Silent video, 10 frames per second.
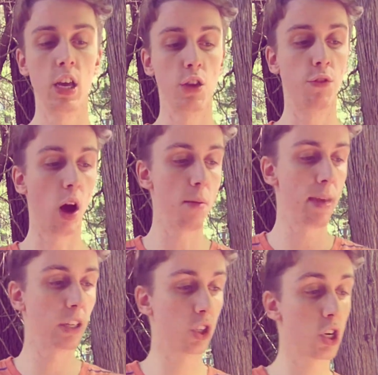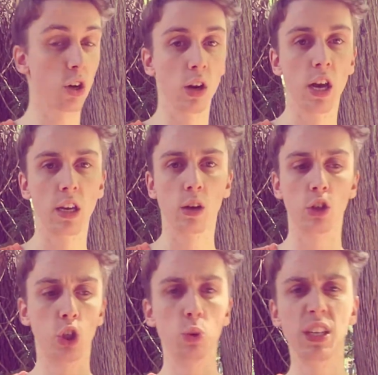You've got to make sure you're, you're
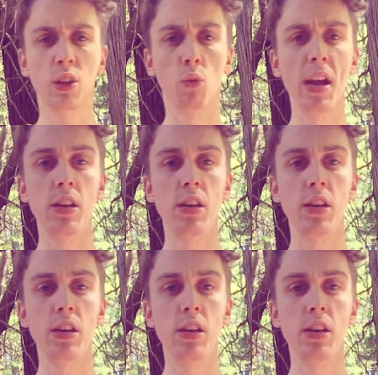choosing the right